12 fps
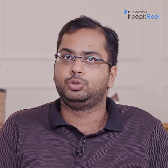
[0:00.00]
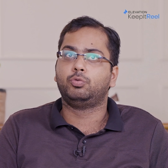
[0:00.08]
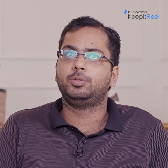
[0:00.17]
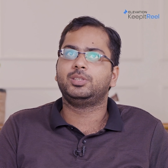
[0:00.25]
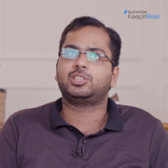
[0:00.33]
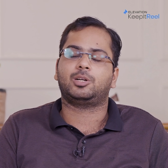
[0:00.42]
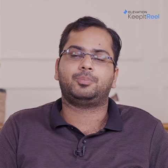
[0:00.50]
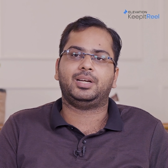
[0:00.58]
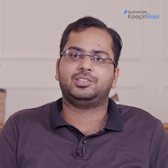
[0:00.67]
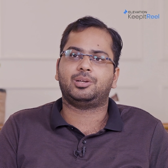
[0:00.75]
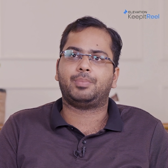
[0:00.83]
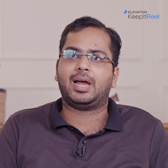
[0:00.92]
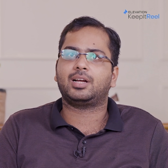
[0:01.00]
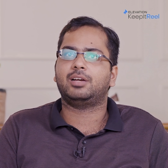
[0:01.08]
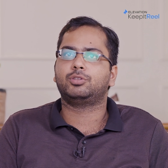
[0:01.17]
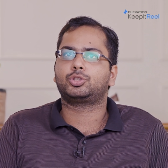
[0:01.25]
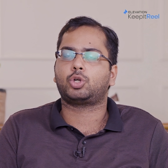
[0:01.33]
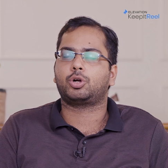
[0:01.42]
you would be surprised a bank
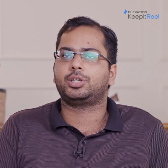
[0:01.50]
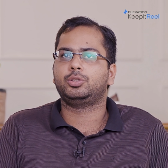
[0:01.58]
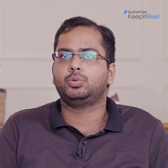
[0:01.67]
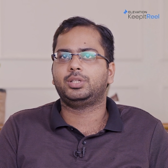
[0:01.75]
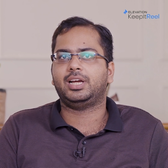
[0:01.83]
i was talking to